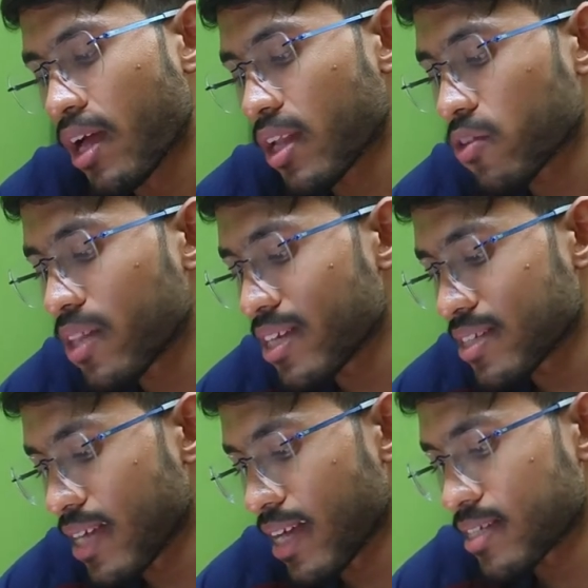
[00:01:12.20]
Now this
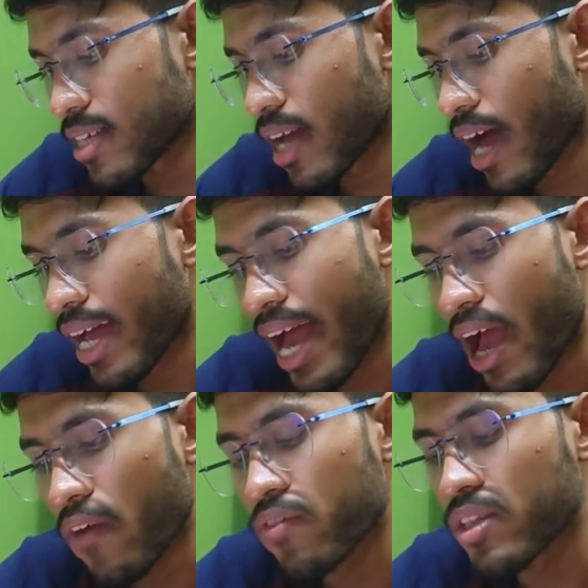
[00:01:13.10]
says that I
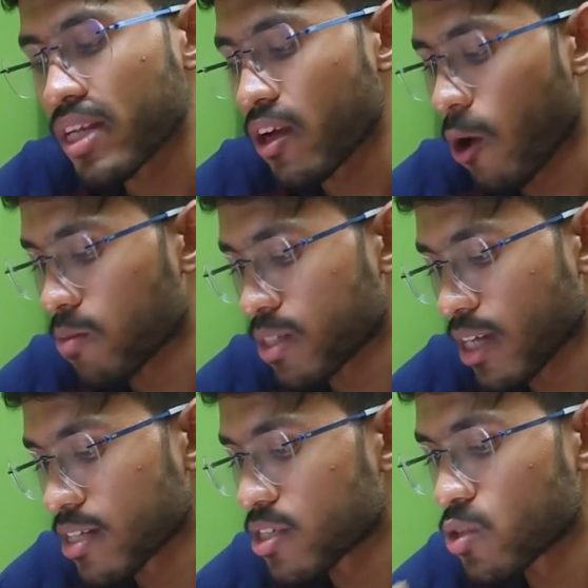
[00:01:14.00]
have 3
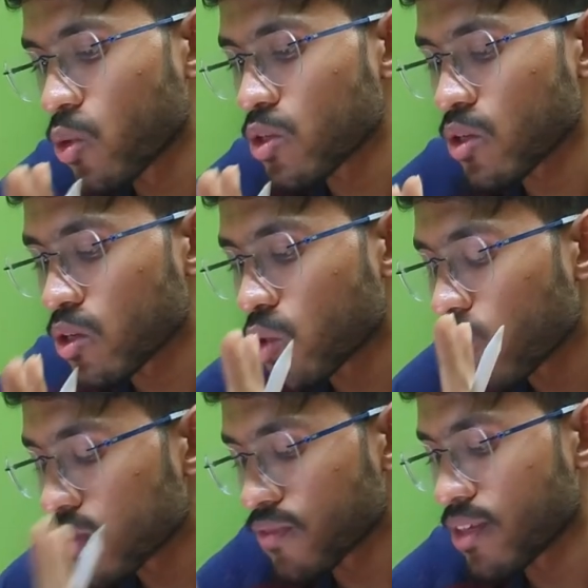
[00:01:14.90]
objects, two
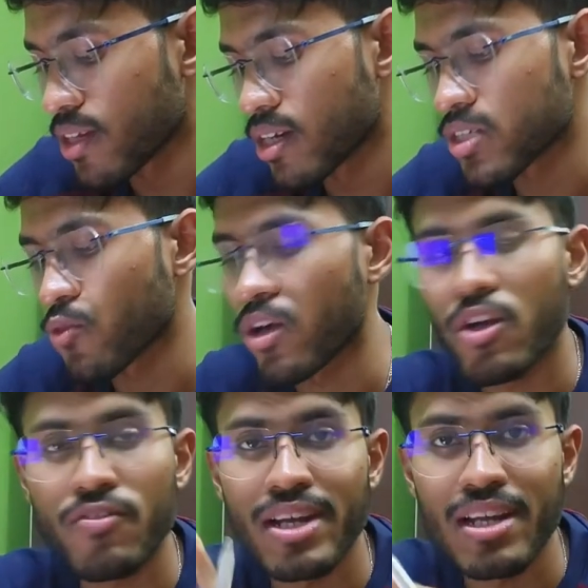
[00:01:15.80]
spheres, one
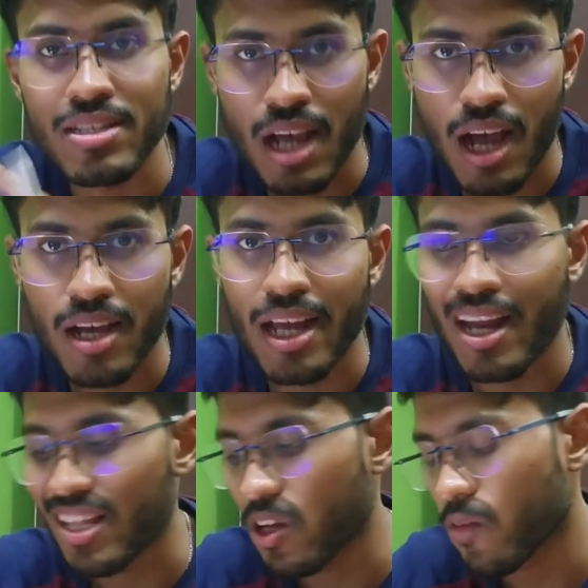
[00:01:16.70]
of radius r,
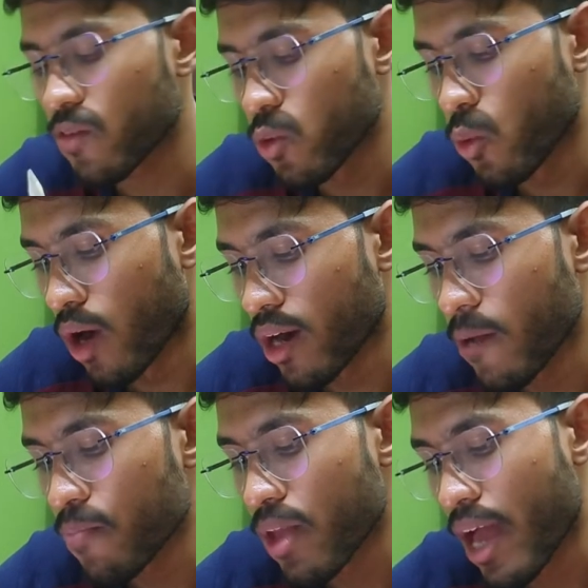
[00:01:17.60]
another of 2r,
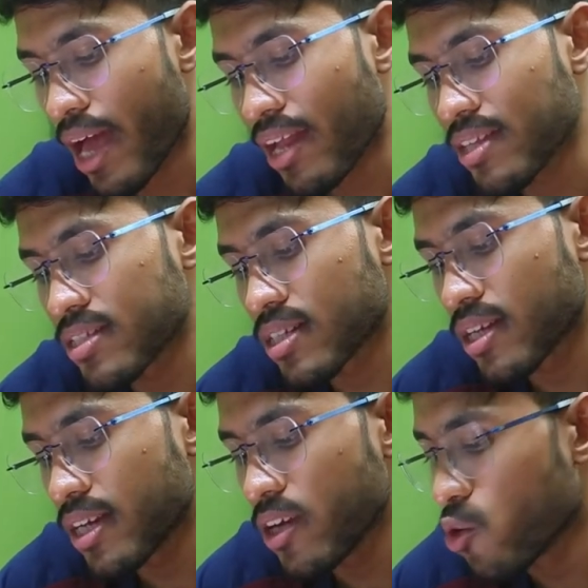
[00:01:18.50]
another is a
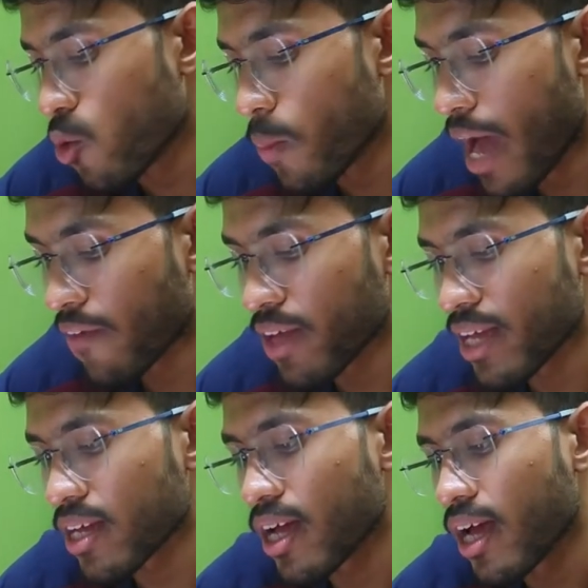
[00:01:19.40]
cube
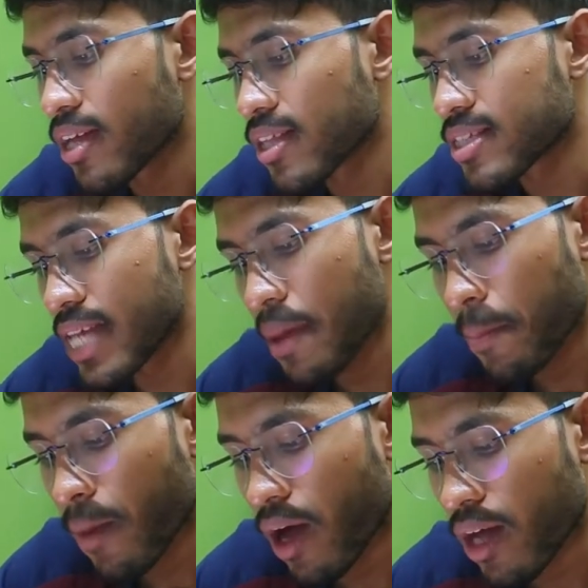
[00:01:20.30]
having the
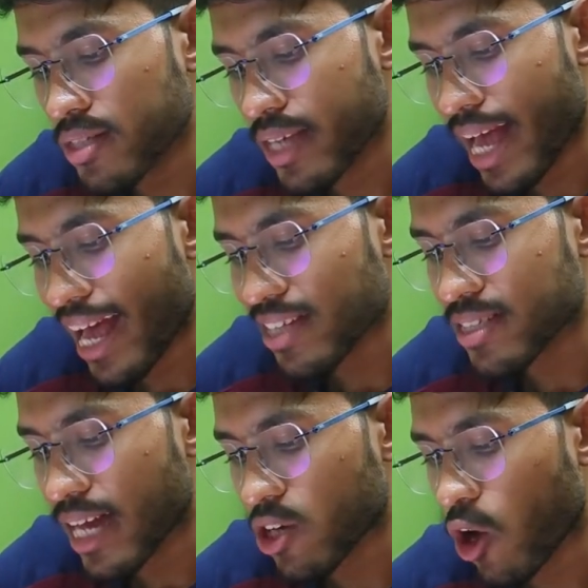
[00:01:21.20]
same mass as
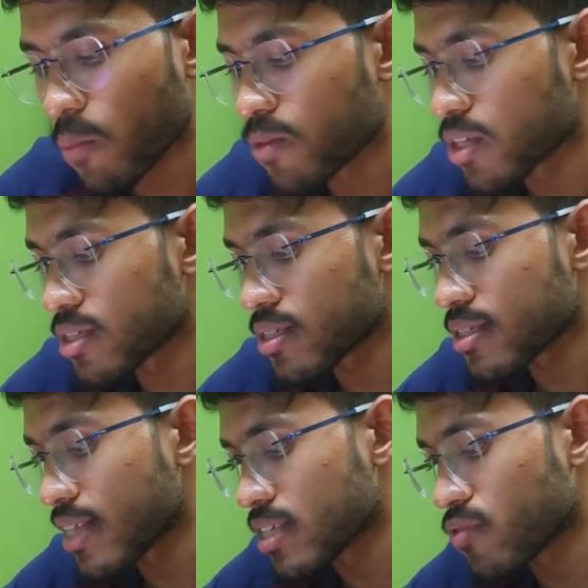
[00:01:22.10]
that of
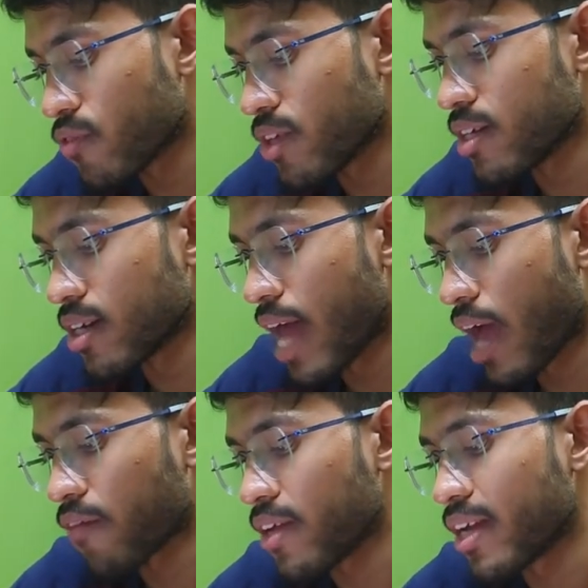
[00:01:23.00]
this sphere
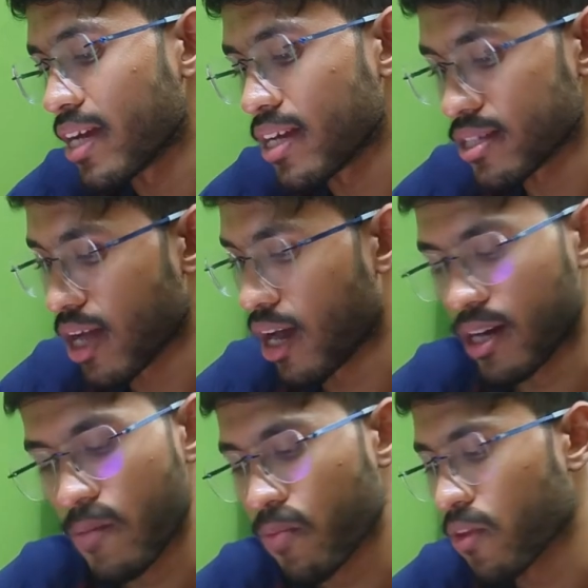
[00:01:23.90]
having radius r.
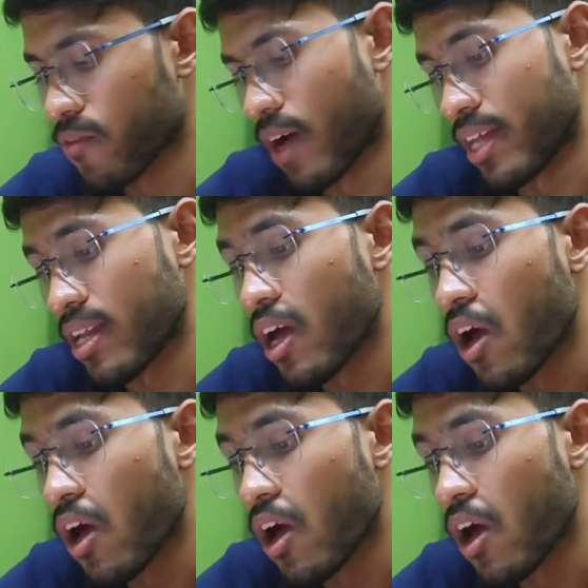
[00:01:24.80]
Fine.